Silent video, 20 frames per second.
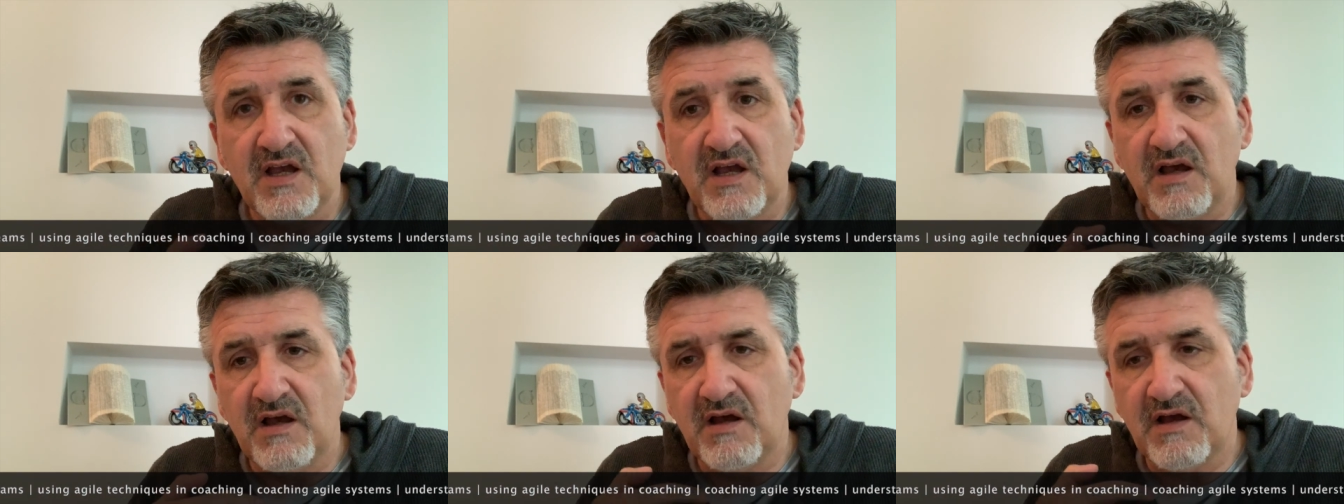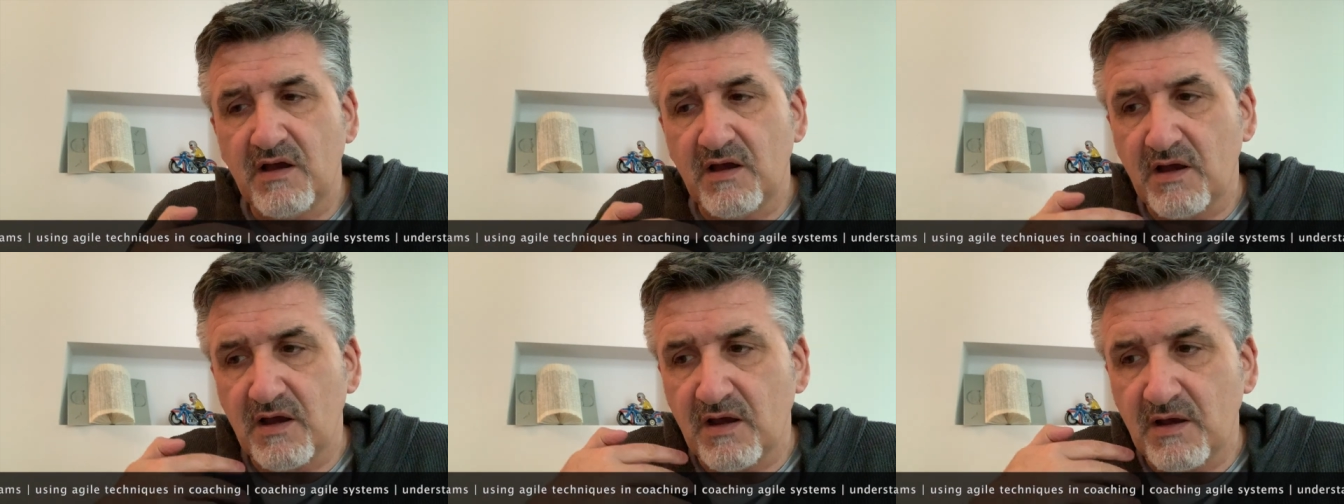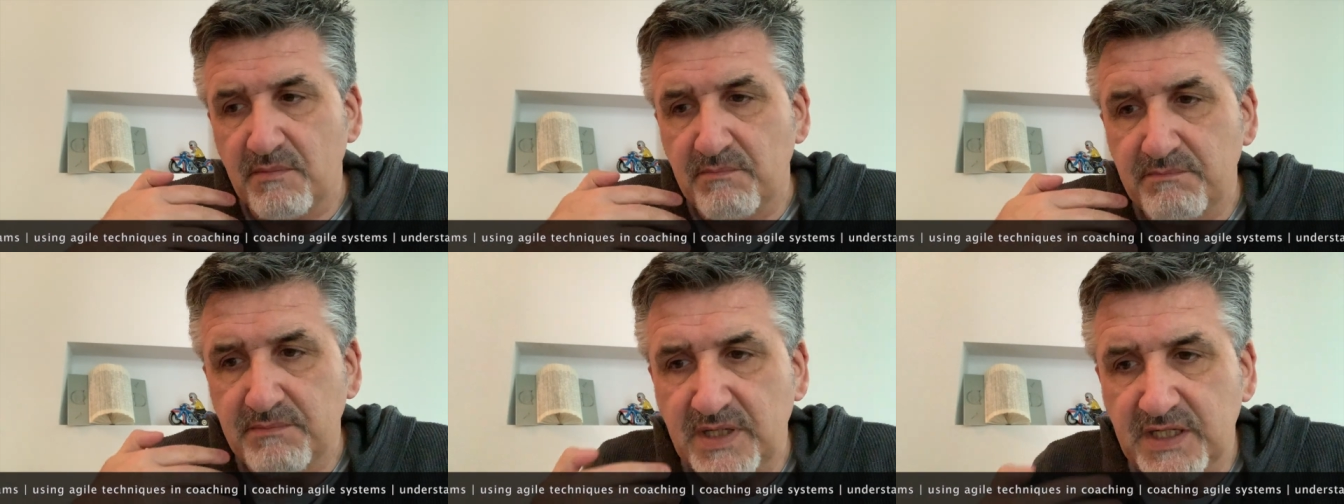uh,
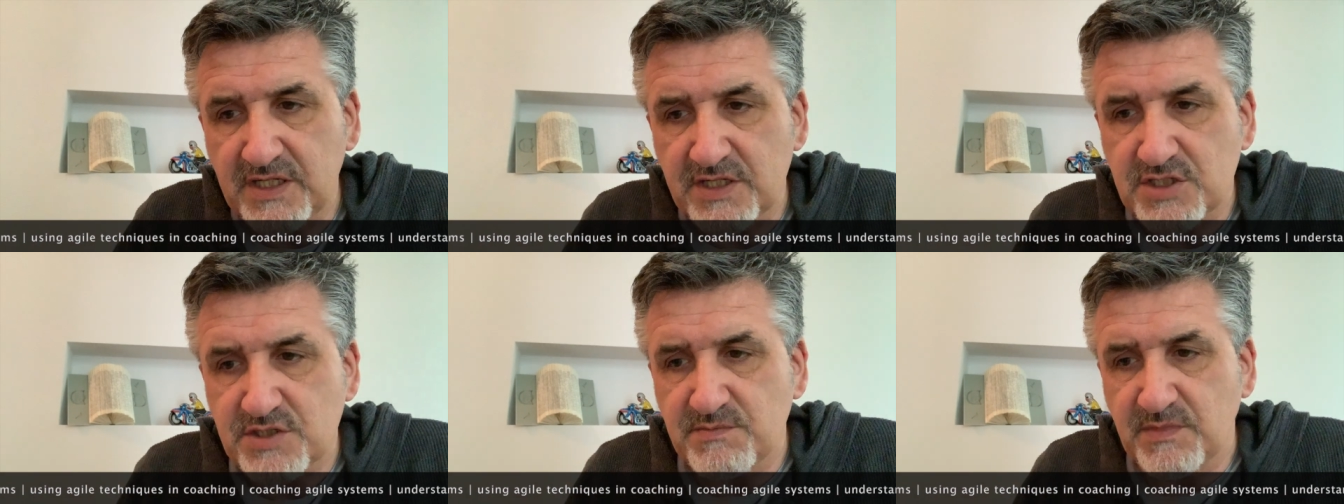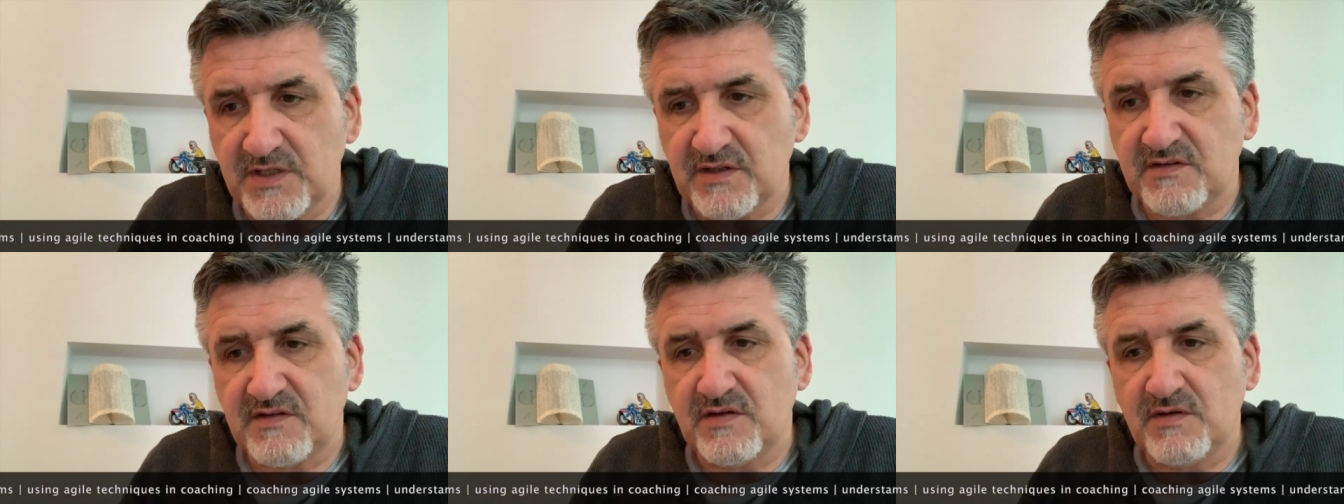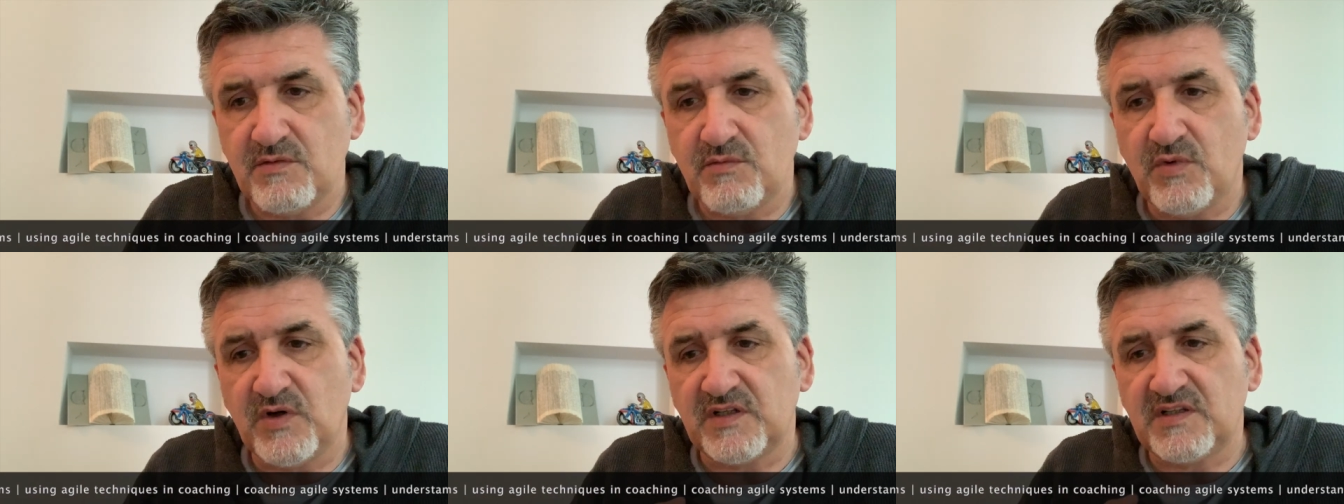management,
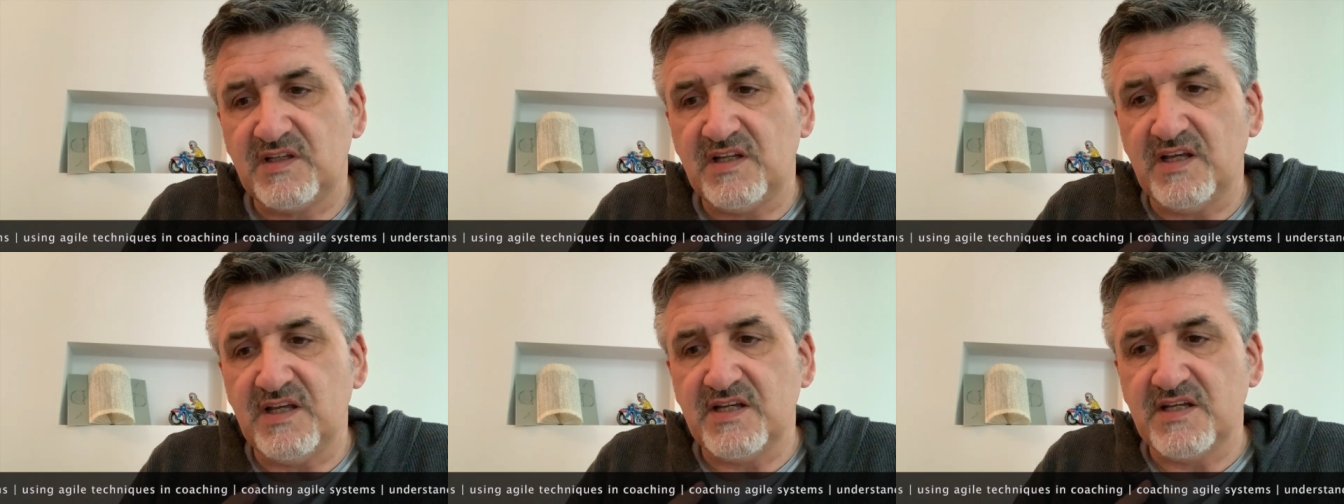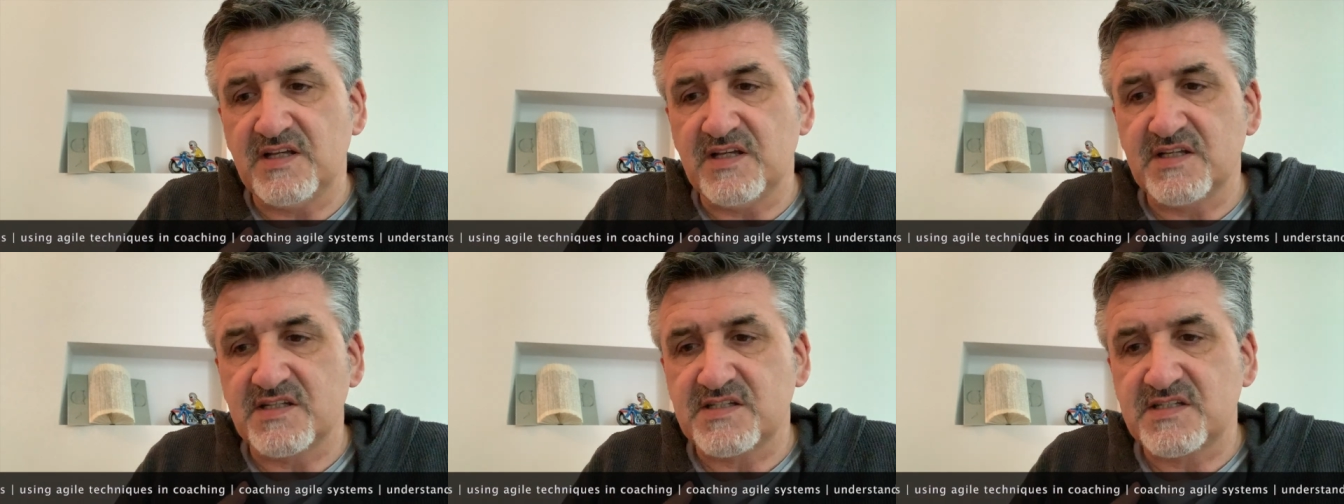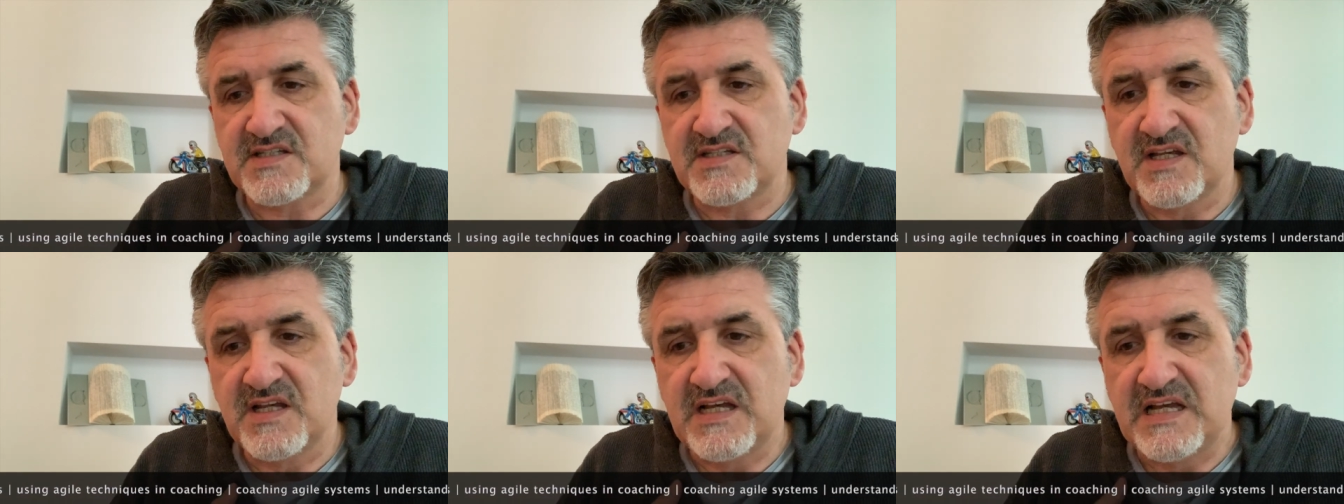what
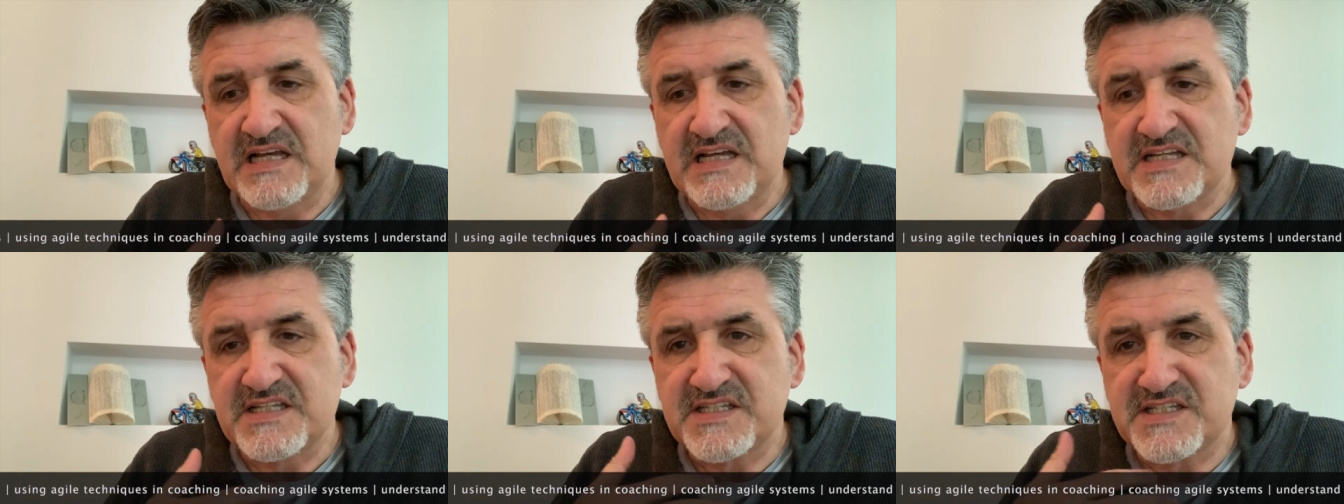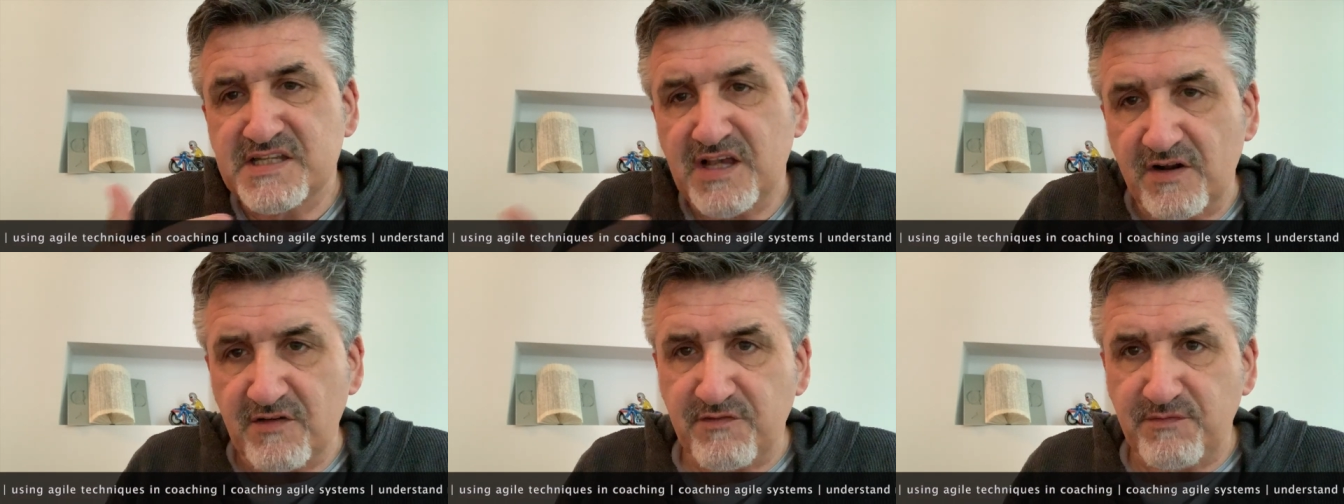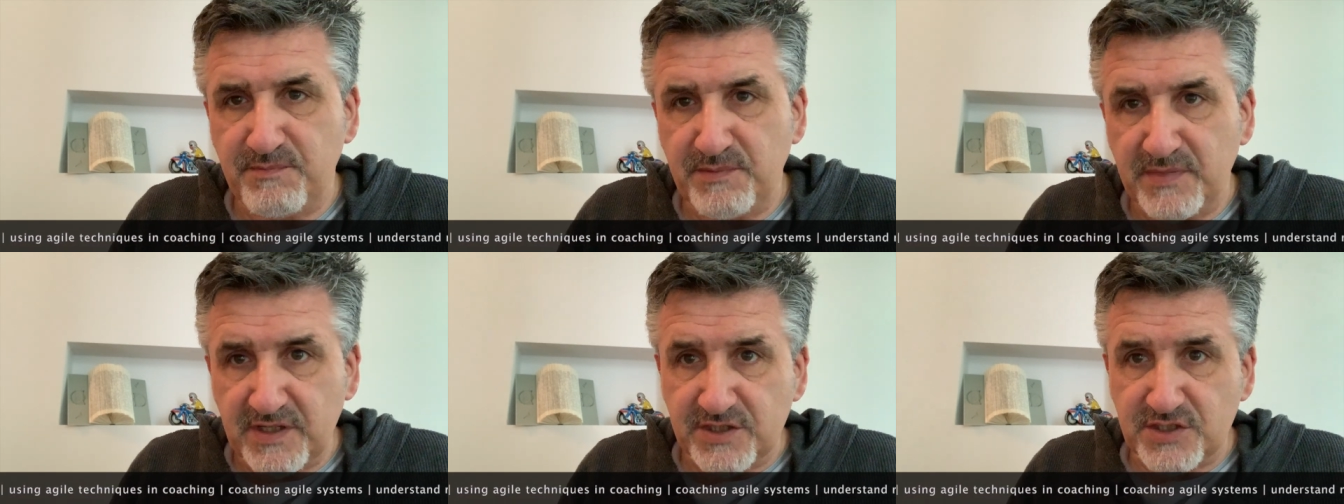is
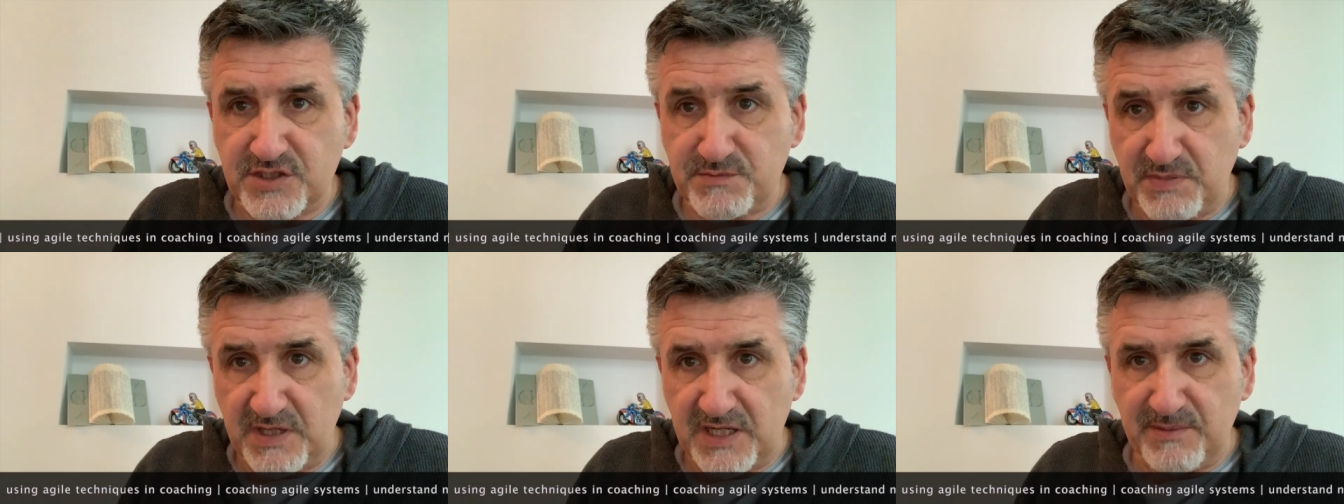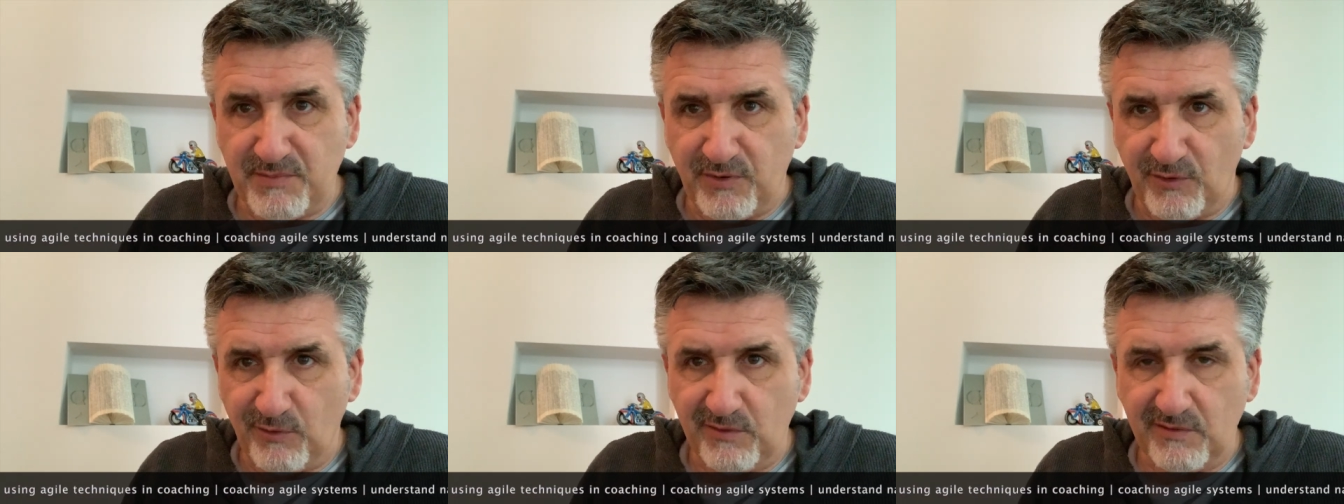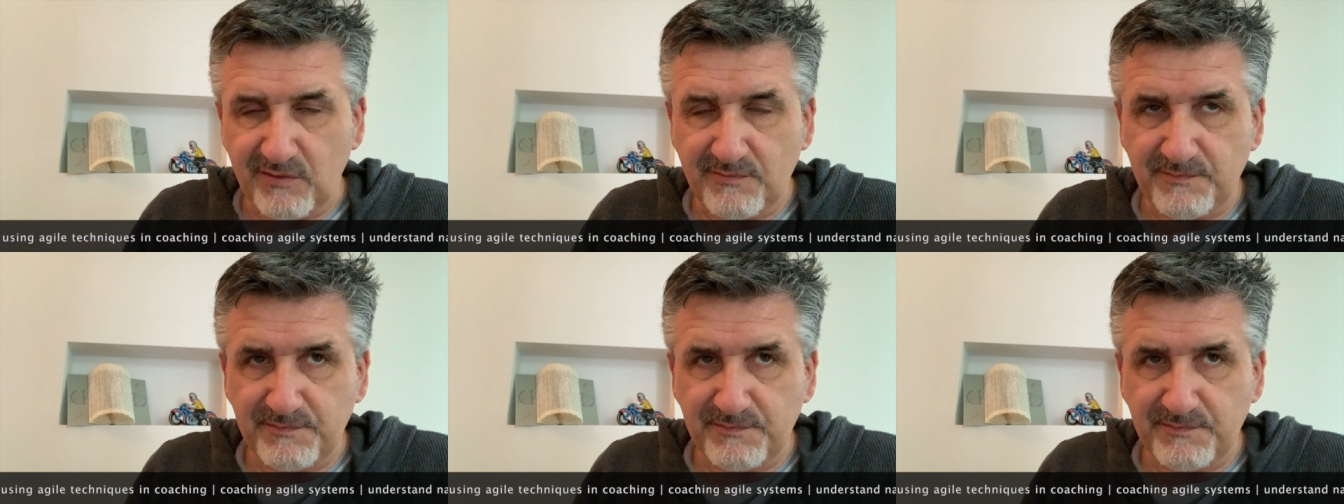self-managed people,